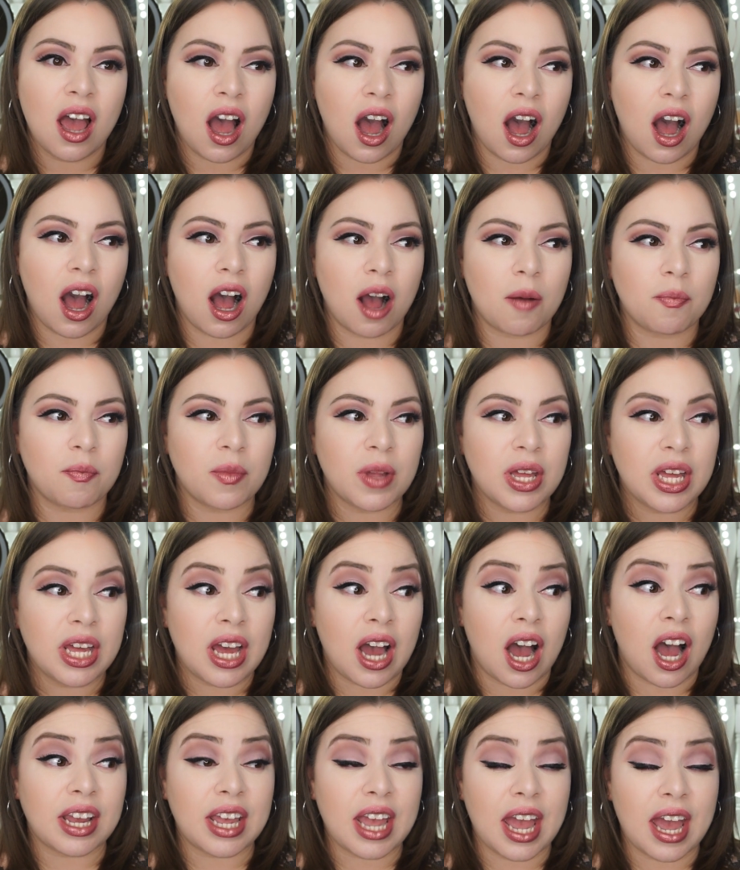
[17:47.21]

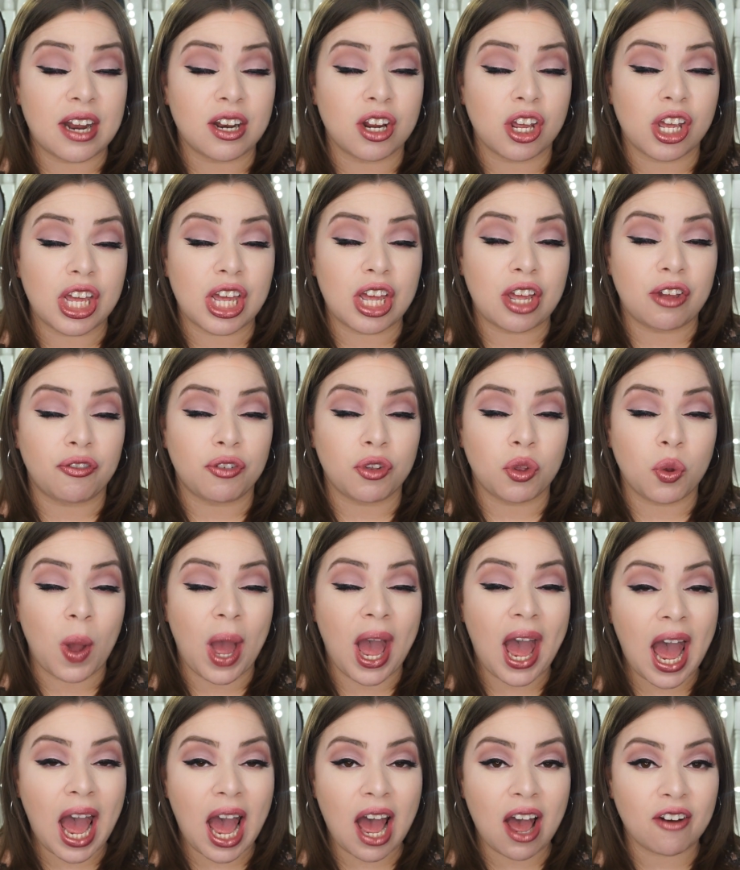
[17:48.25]
Again, if you
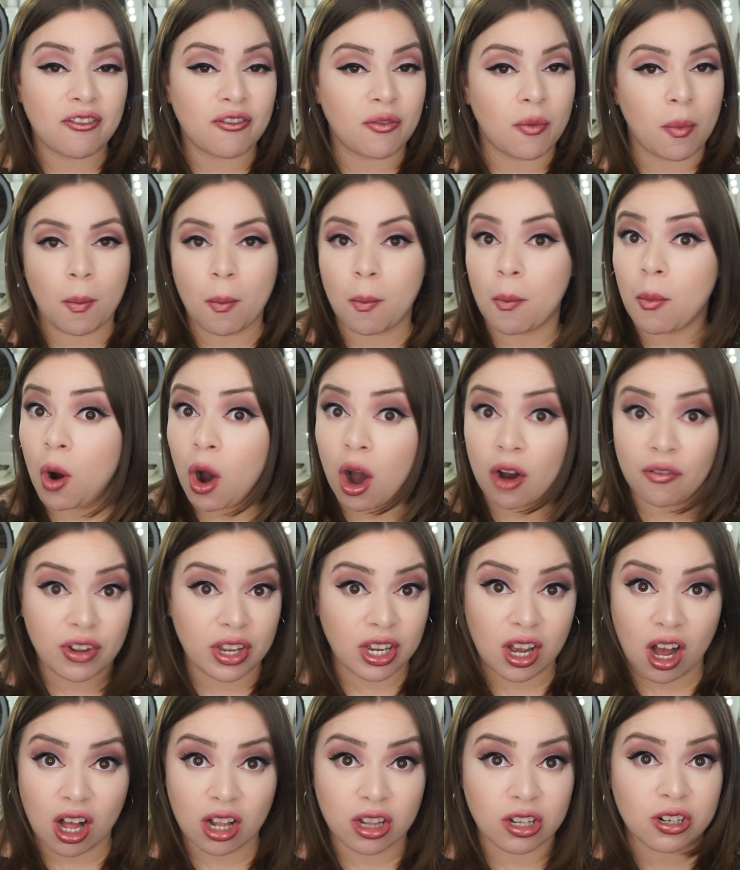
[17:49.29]
have mauvey
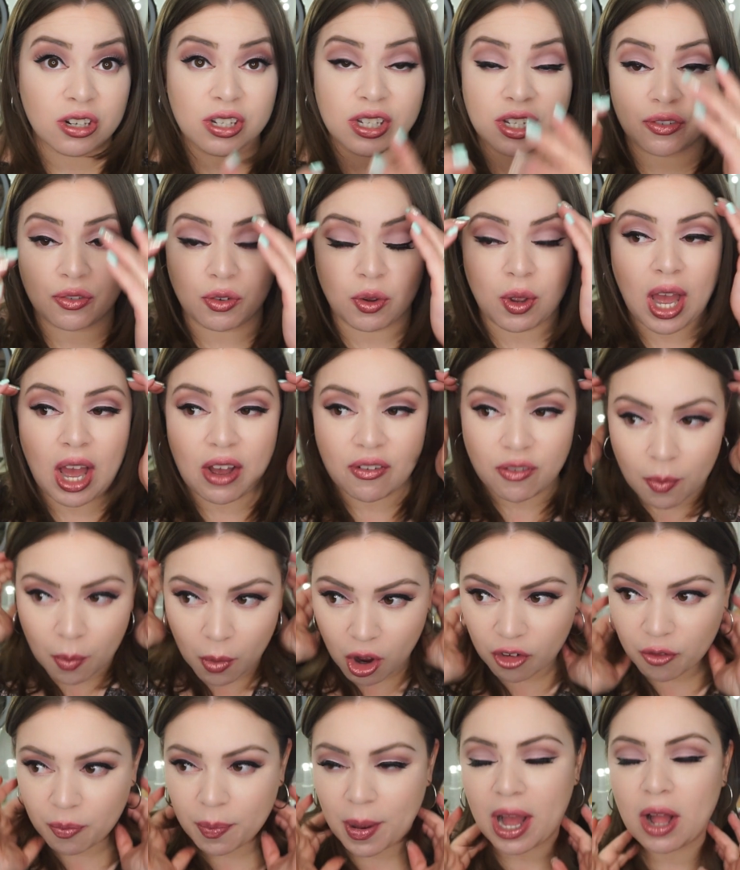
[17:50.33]
colors, if you have a
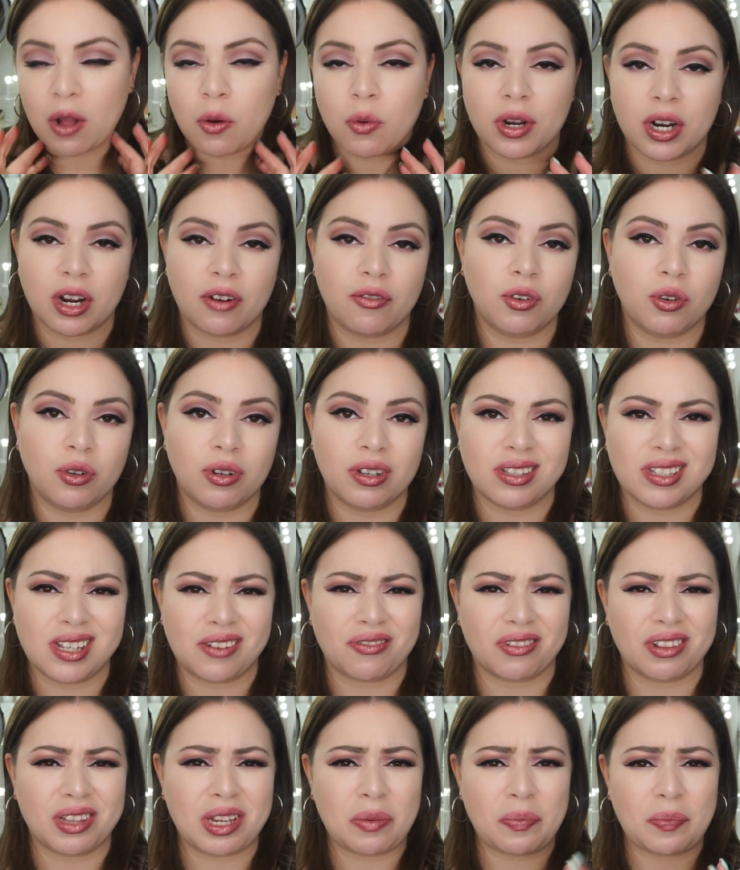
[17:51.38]
mauve palette, whatever, you can
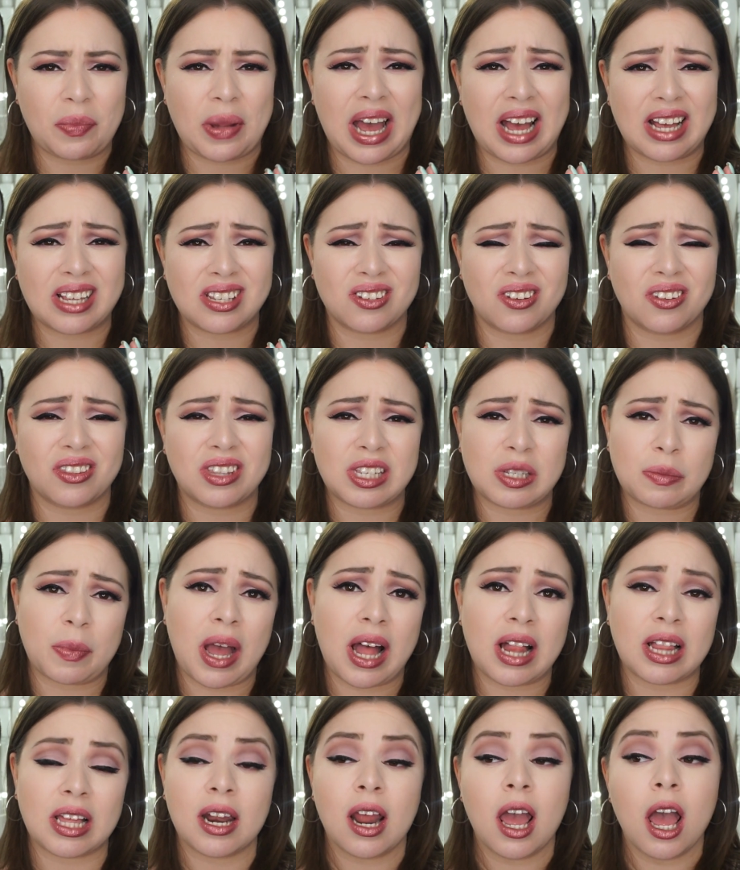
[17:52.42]
definitely pass on this
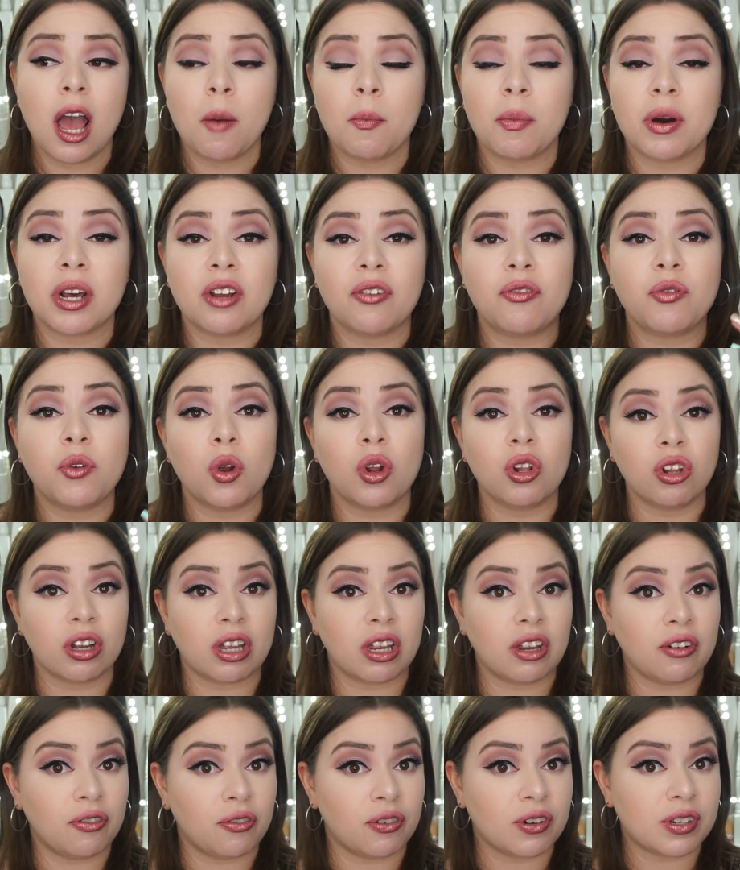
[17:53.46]
palette. But if you're
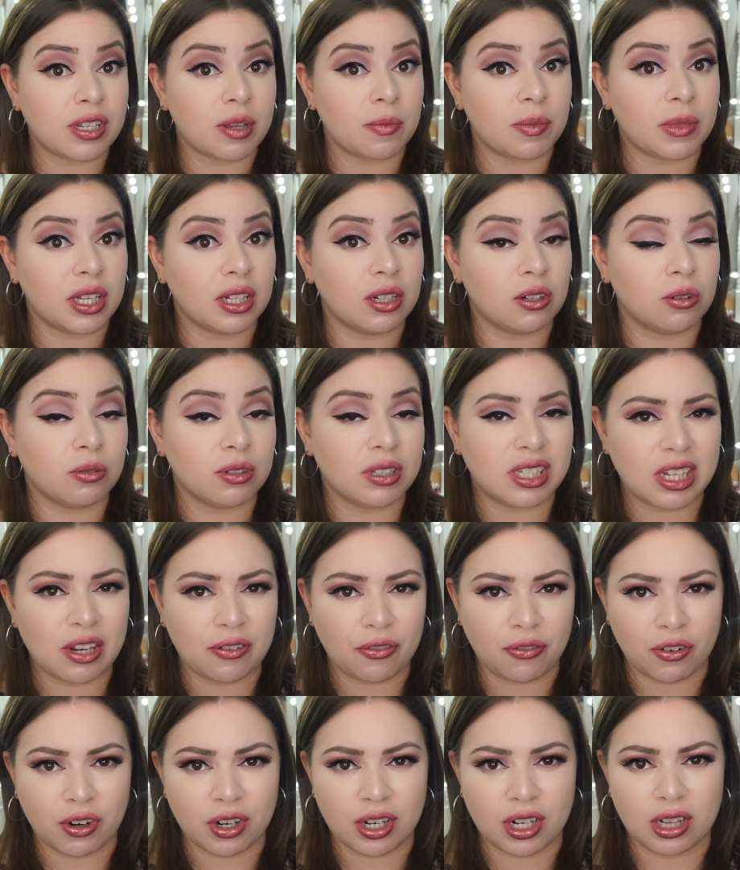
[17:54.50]
looking for something a little
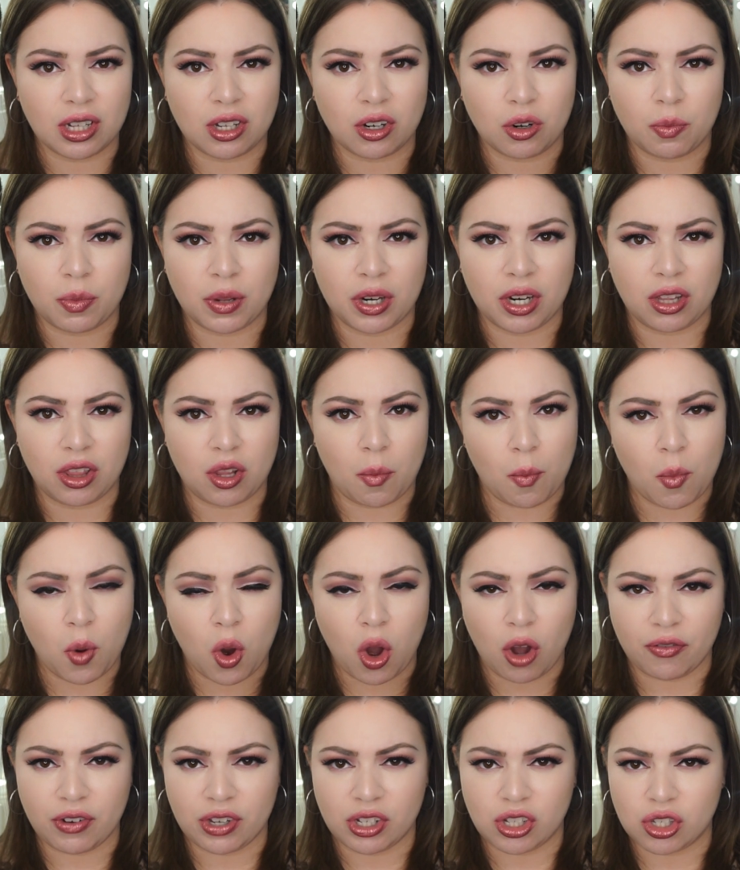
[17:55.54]
different, a little bit in the
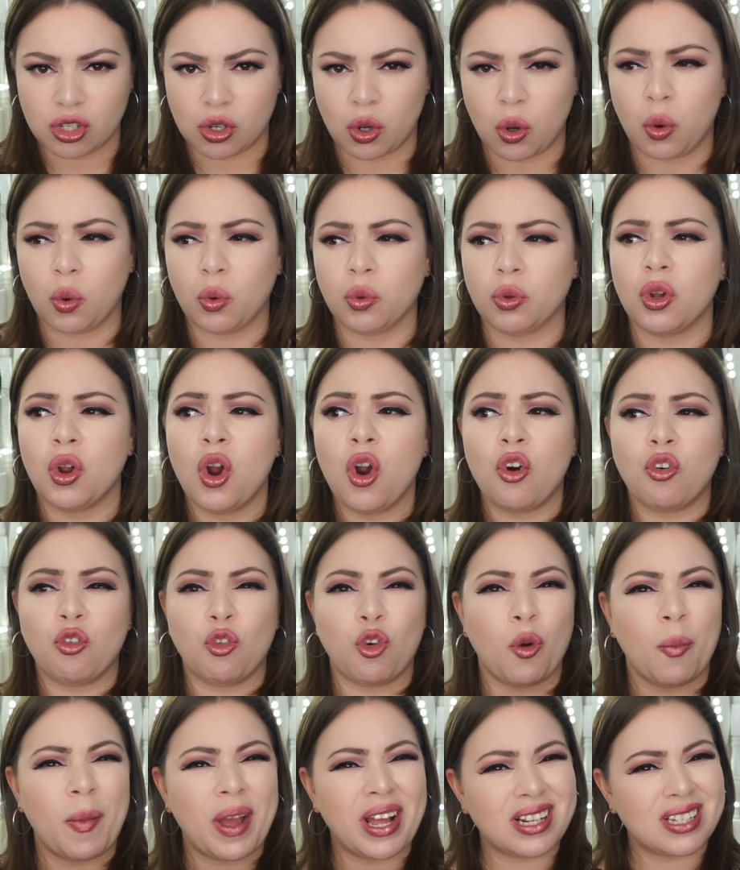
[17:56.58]
mauvey toned,
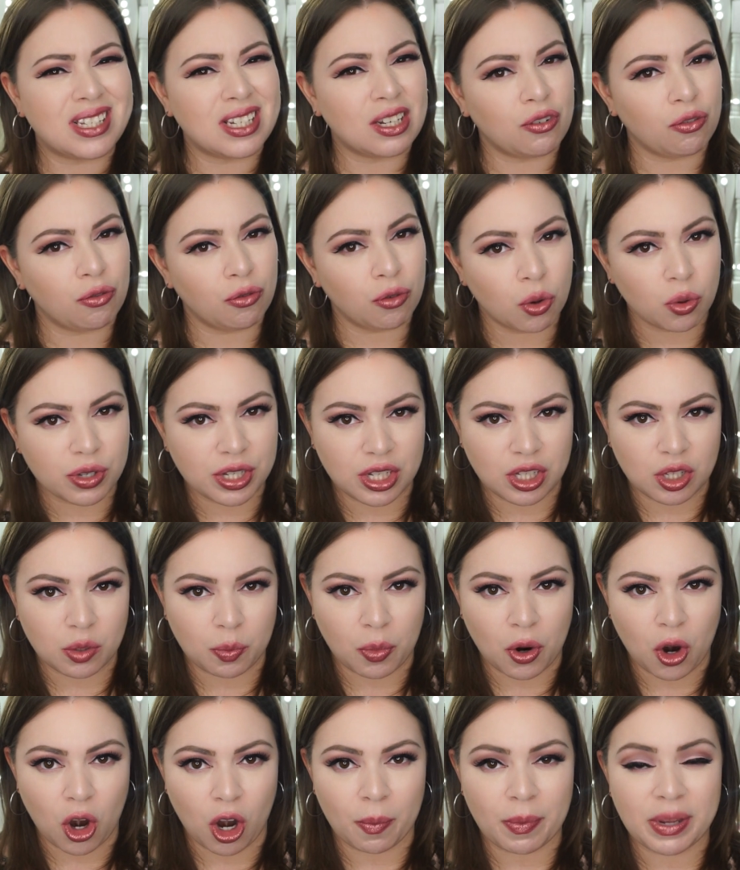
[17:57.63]
romantic, rosy
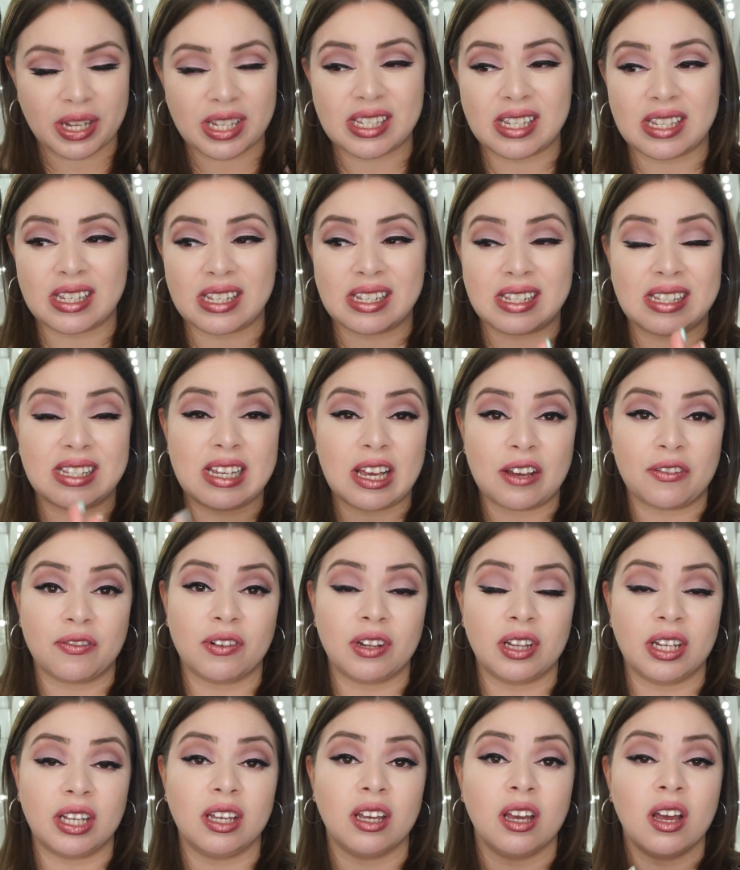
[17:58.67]
departments, this is definitely
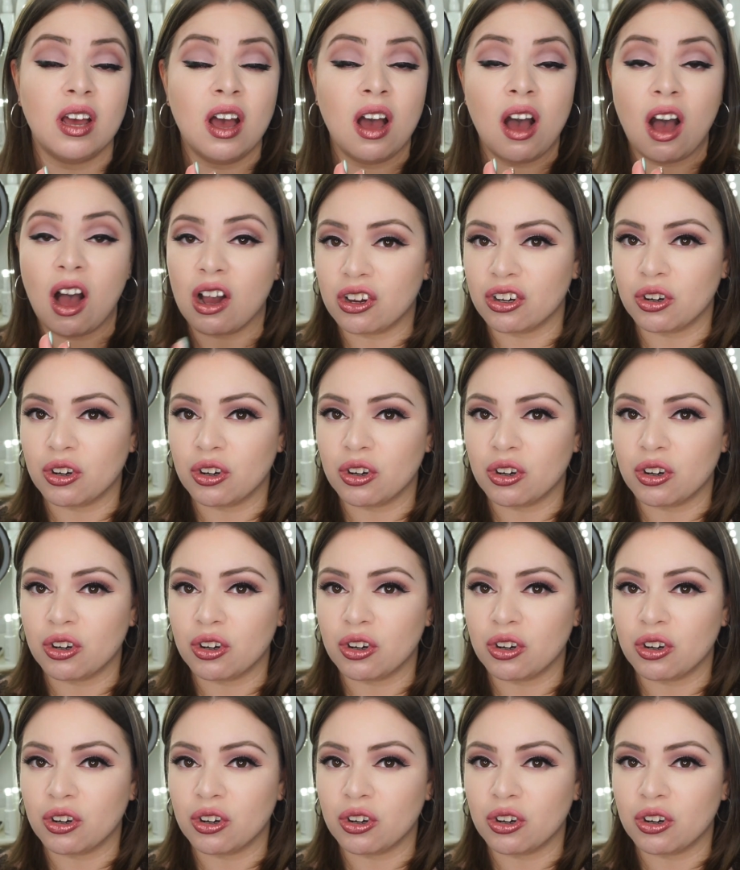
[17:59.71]
a